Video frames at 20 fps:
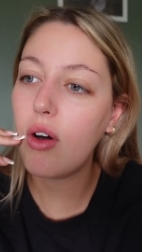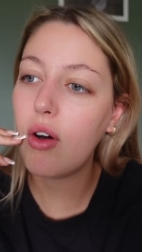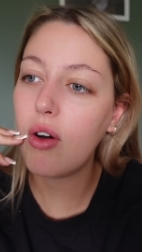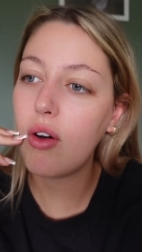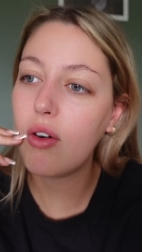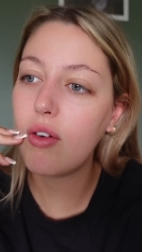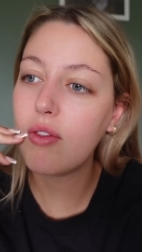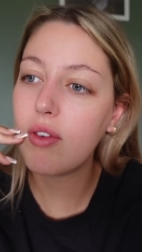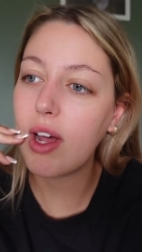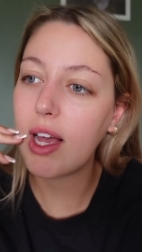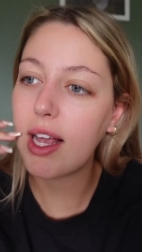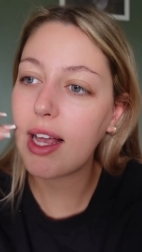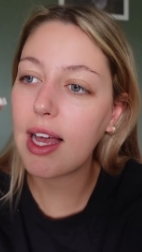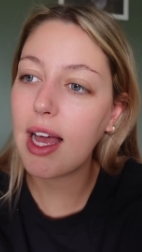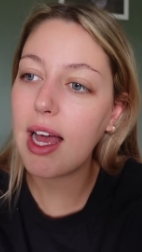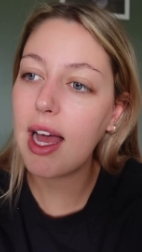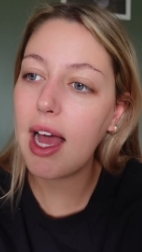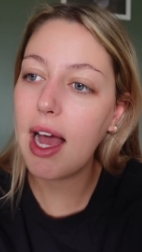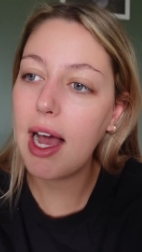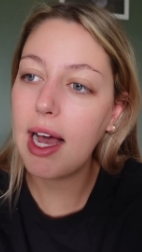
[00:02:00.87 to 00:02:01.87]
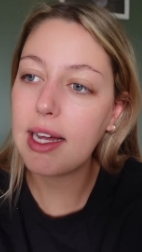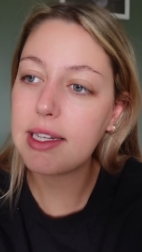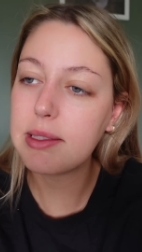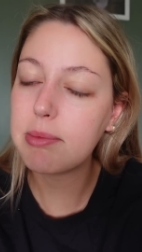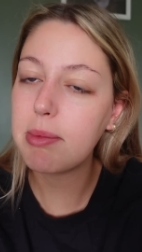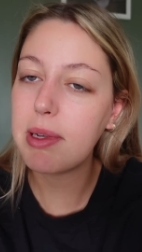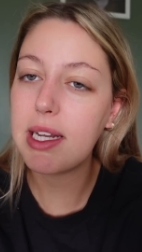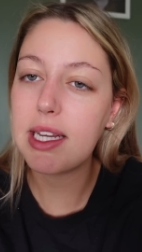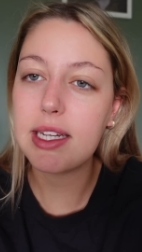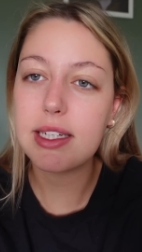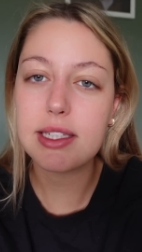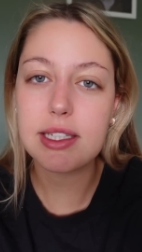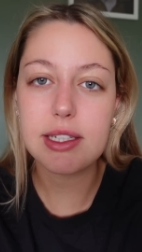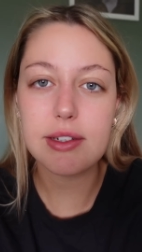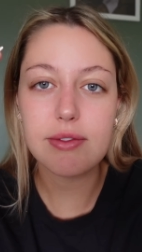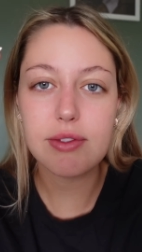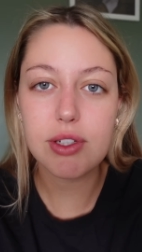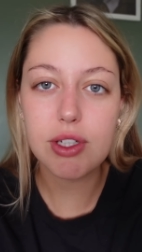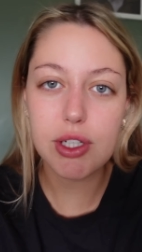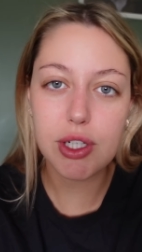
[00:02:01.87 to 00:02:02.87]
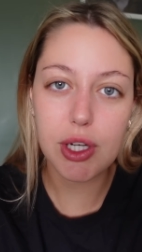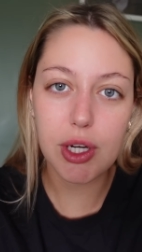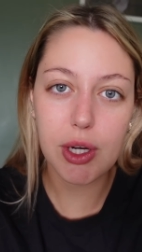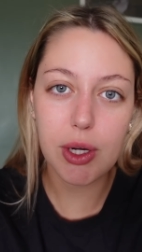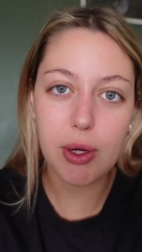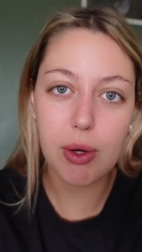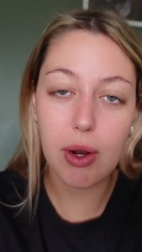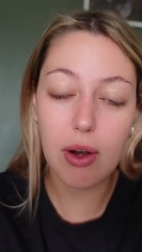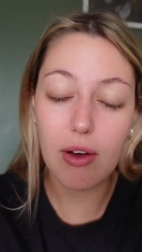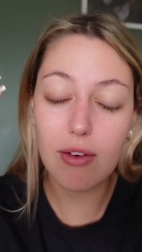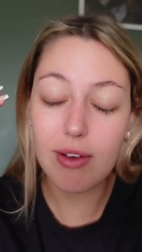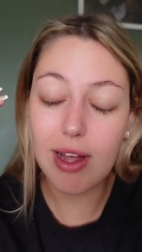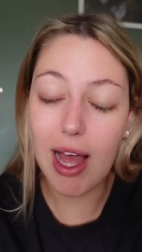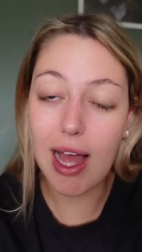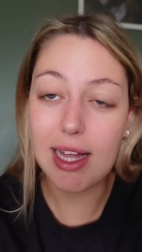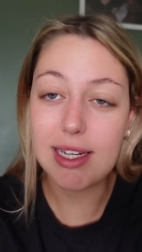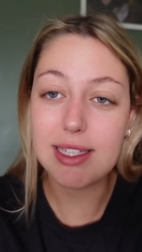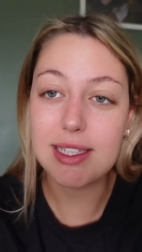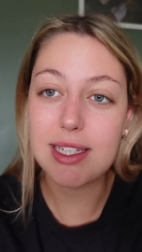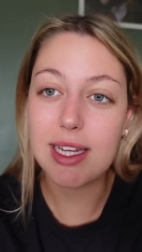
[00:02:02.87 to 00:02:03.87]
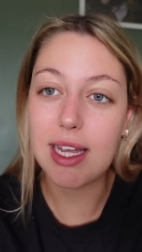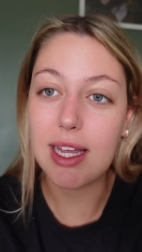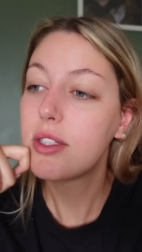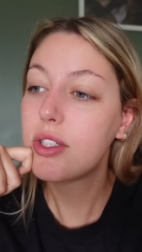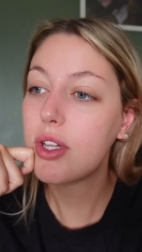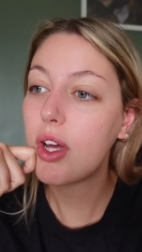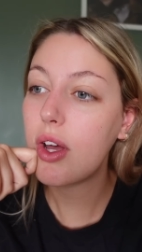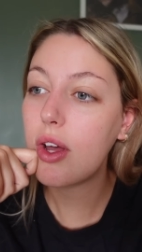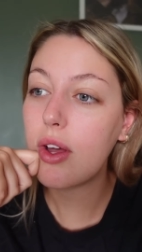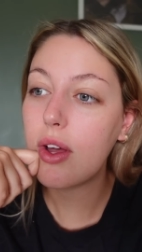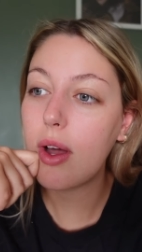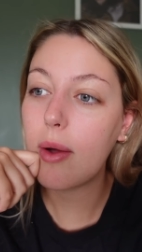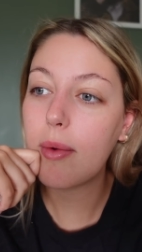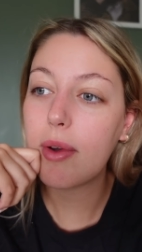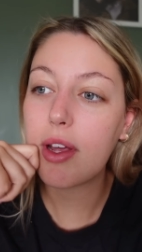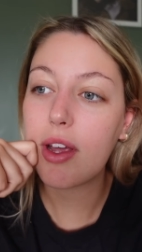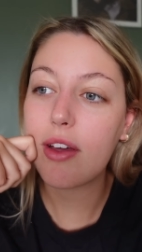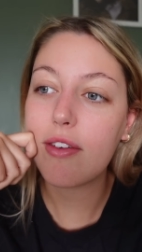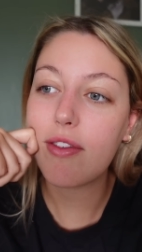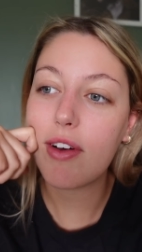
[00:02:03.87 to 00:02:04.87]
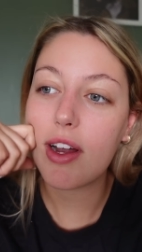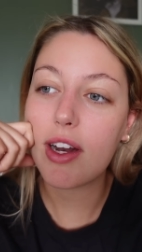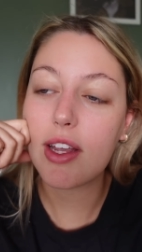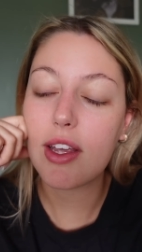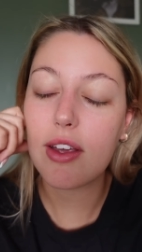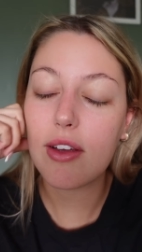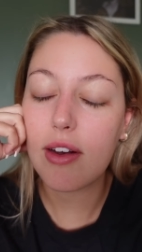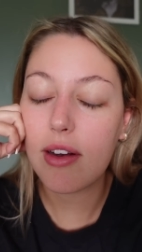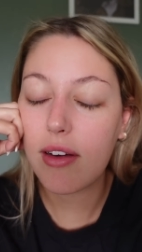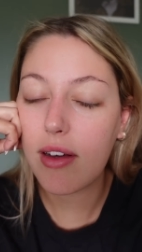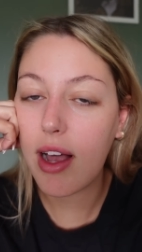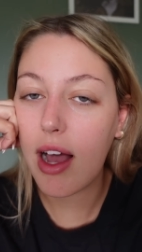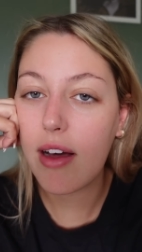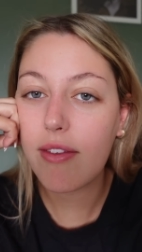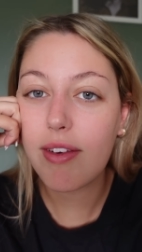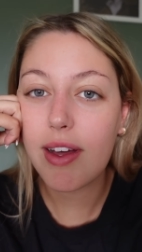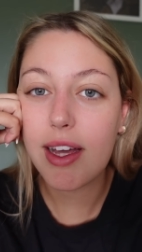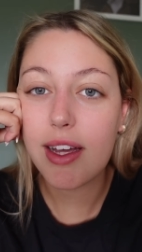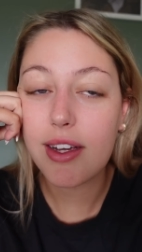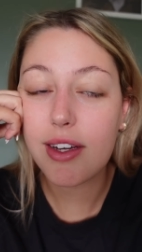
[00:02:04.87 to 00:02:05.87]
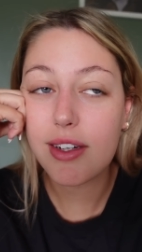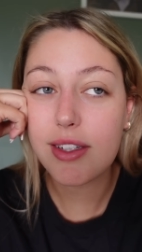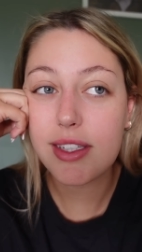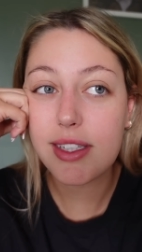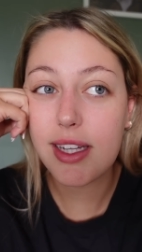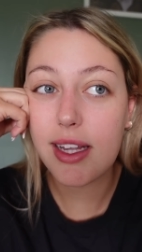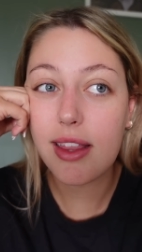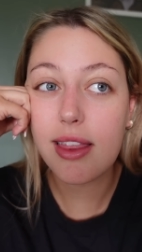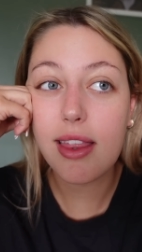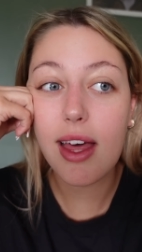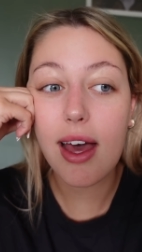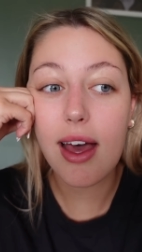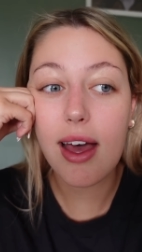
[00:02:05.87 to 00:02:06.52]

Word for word: of like admin stuff to do, a lot of editing. So I'm gonna go find a cute little cafe and go sit there.